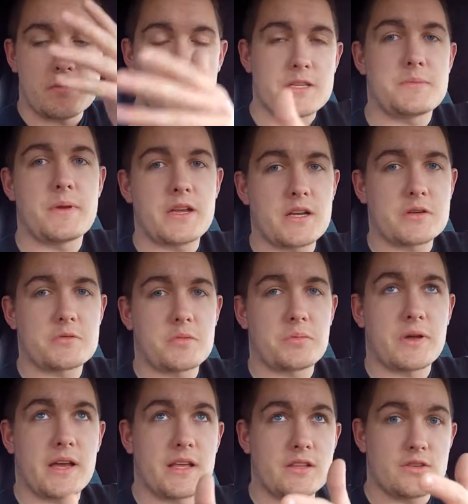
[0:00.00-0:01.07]
my speakers were
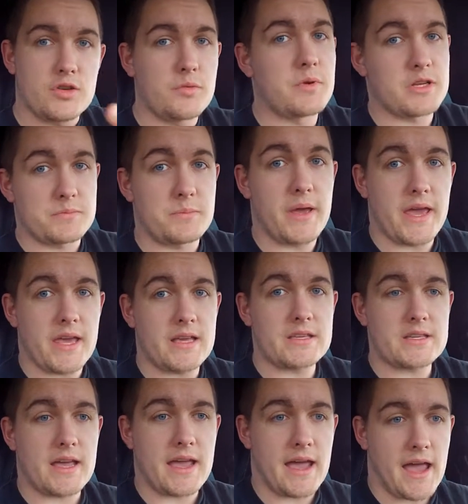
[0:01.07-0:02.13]
playing too much
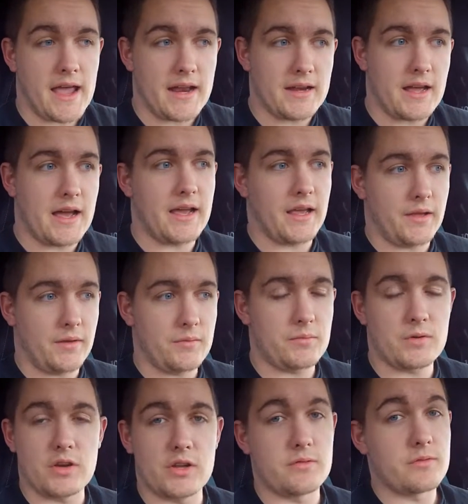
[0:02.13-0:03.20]
bass, and I
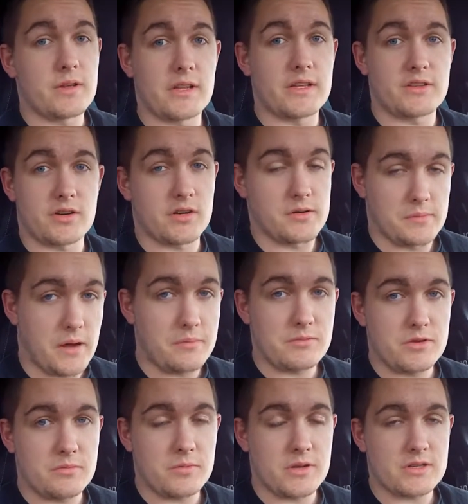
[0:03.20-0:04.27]
couldn't really turn them up
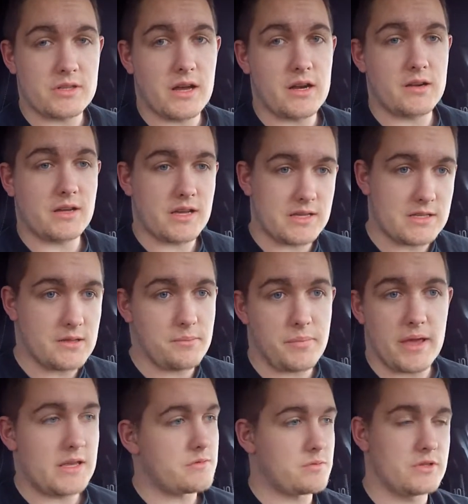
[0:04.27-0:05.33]
too much louder because the
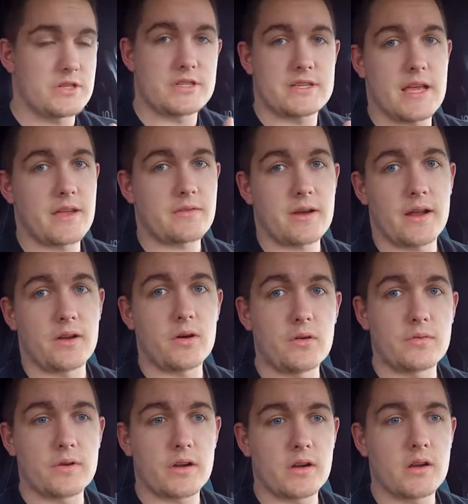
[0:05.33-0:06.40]
bass would just take right
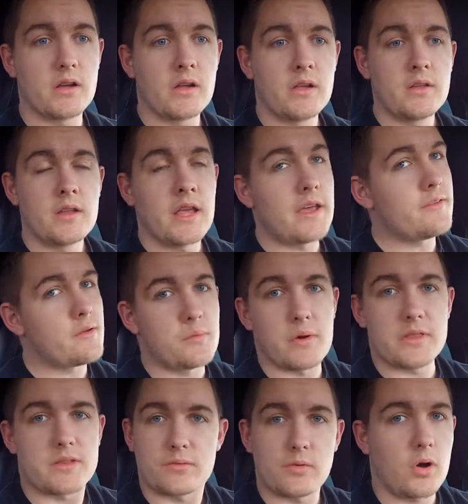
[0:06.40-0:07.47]
over. Even
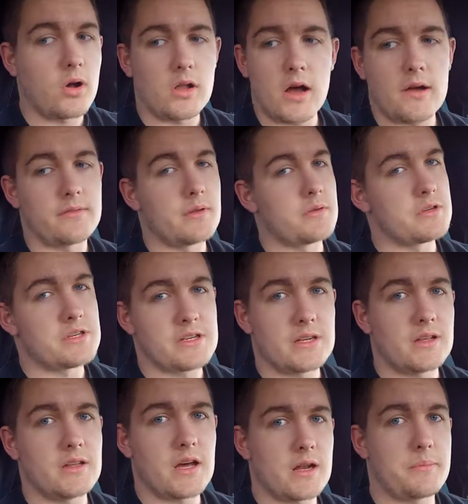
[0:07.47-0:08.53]
with the roll off, there was
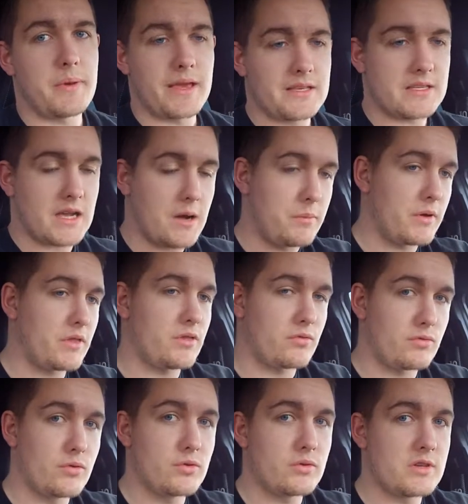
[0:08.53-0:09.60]
still a lot of bass coming
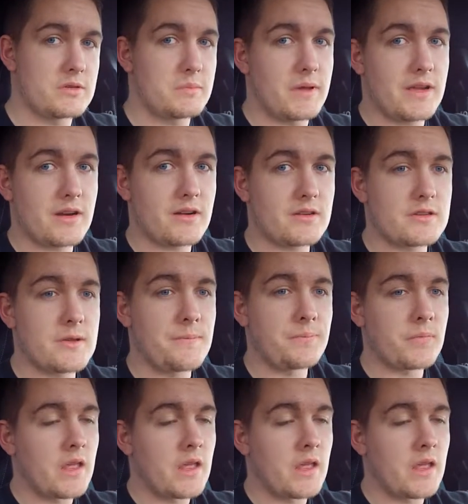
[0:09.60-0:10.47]
through the speakers.